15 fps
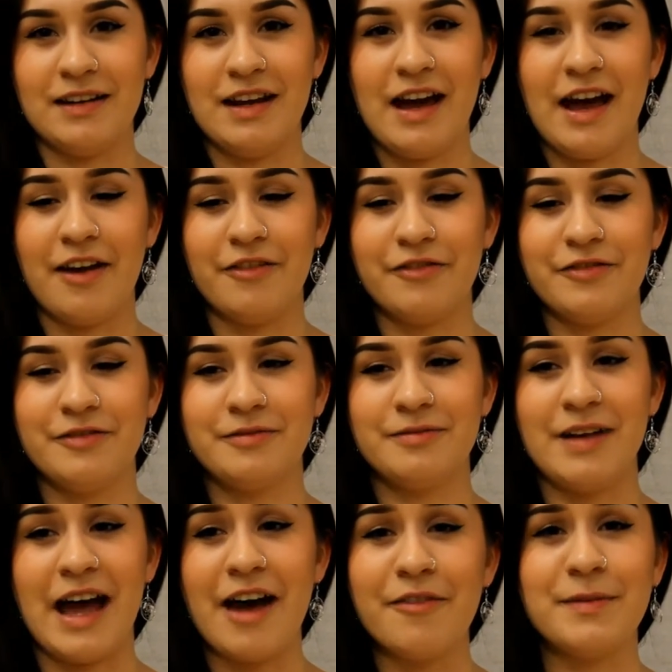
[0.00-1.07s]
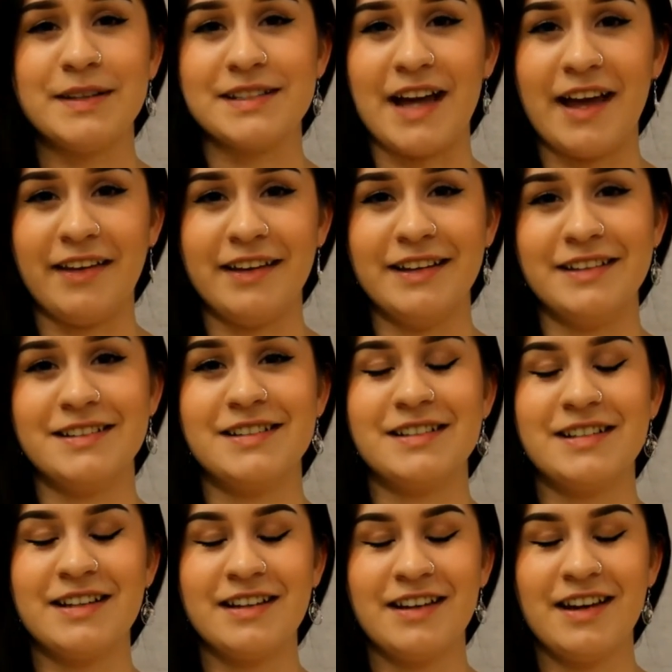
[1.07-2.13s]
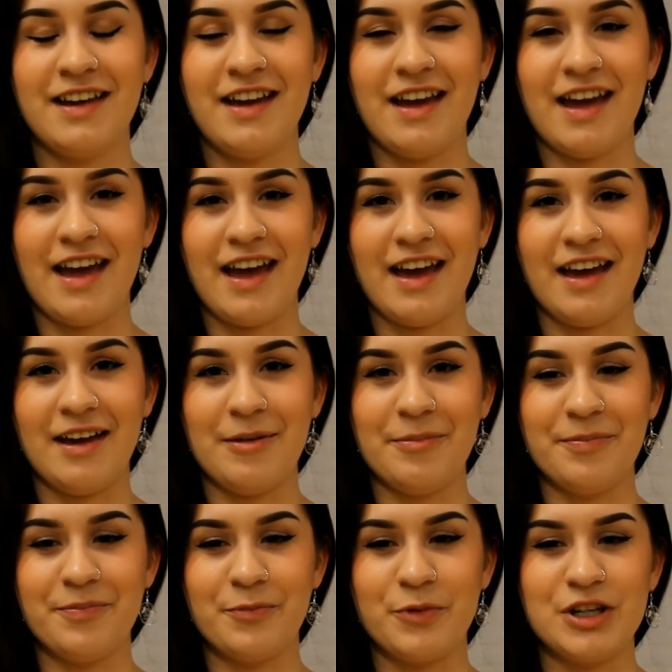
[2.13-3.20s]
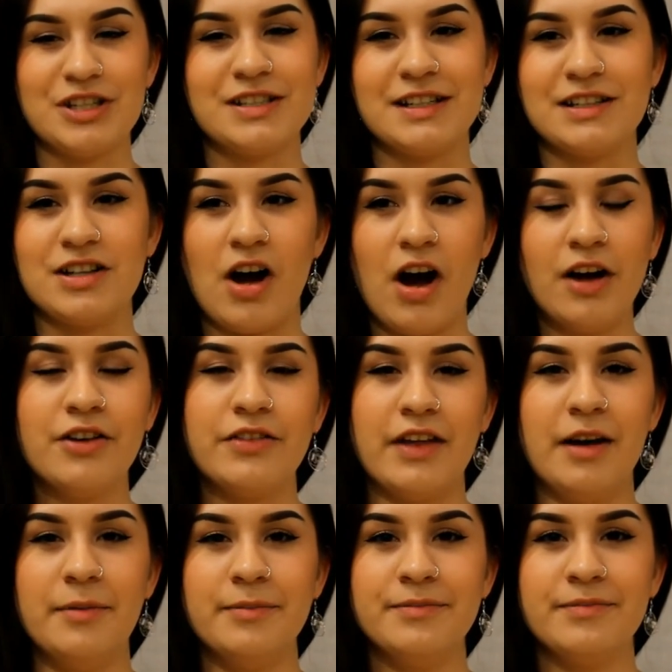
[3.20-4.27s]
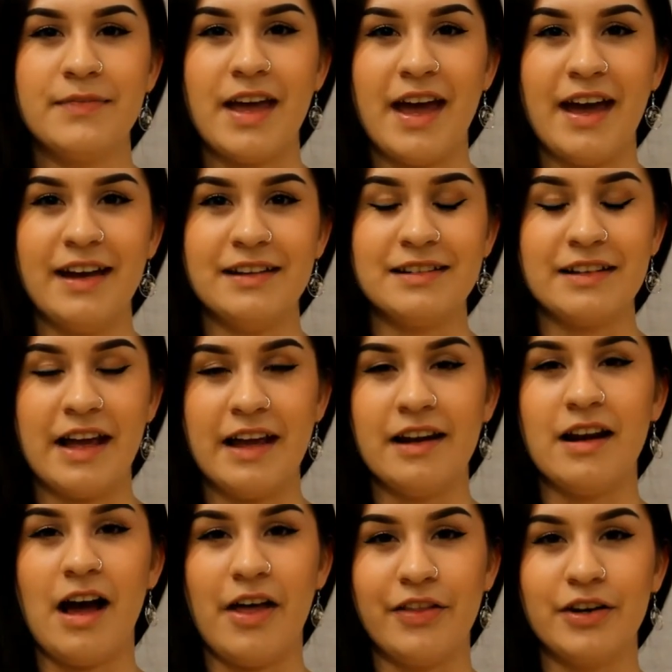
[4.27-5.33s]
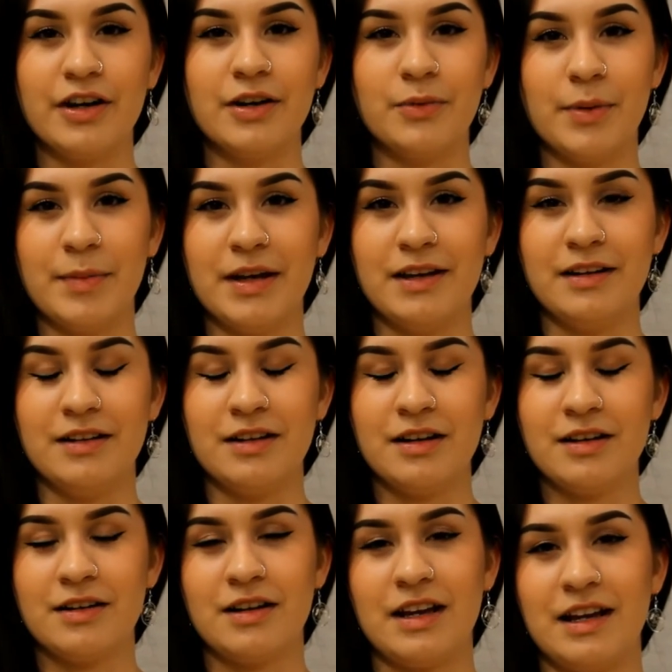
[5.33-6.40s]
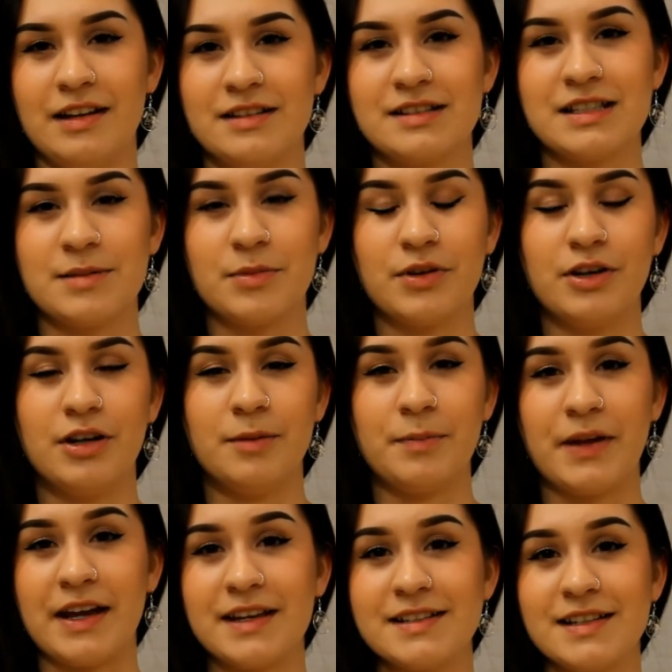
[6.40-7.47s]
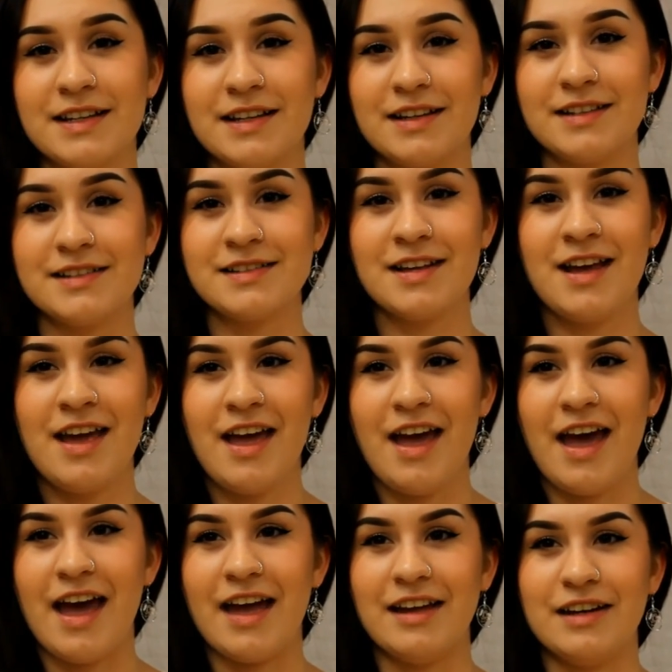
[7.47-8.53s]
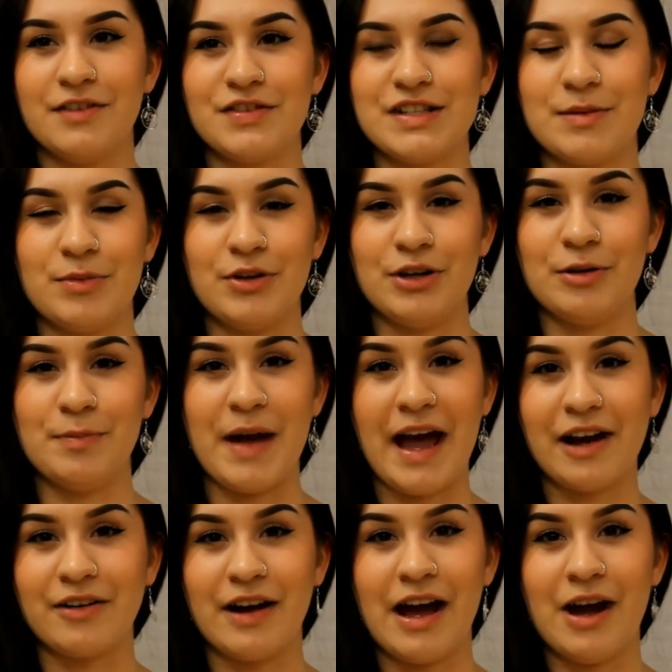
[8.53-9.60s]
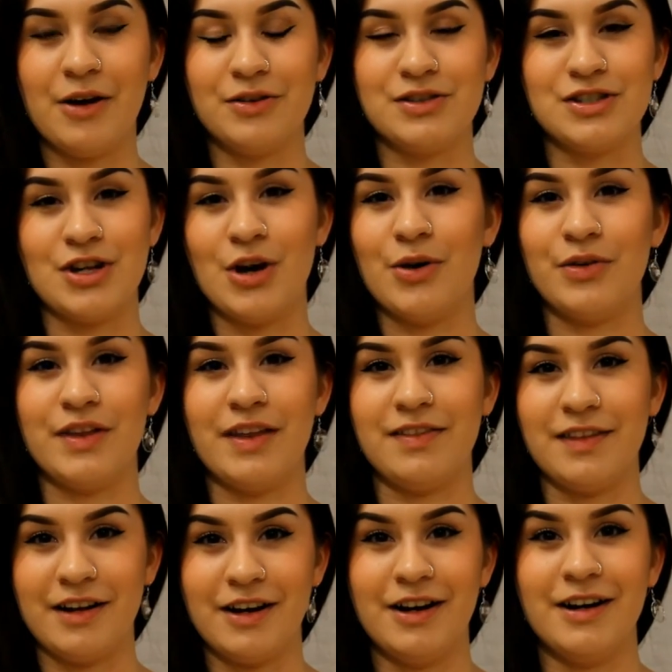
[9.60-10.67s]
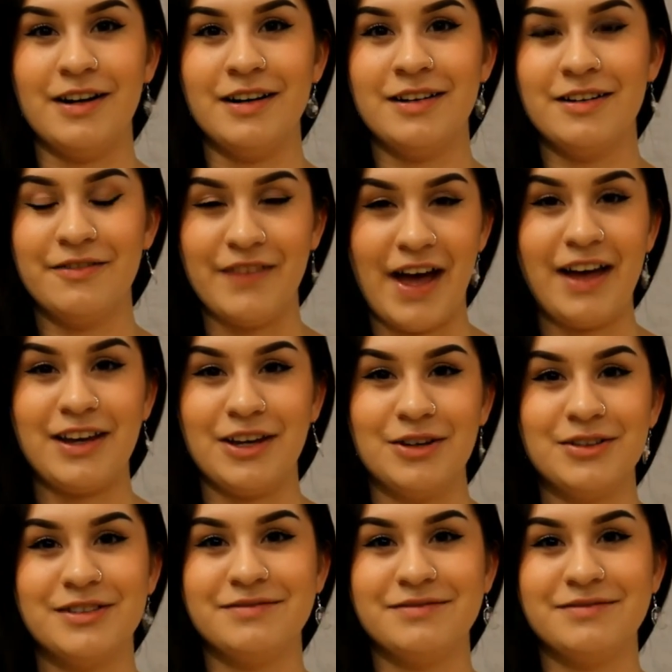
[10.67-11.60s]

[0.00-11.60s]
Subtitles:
have been silenced, we just need to honor them and let other women in similar places and of similar backgrounds know that they're valued.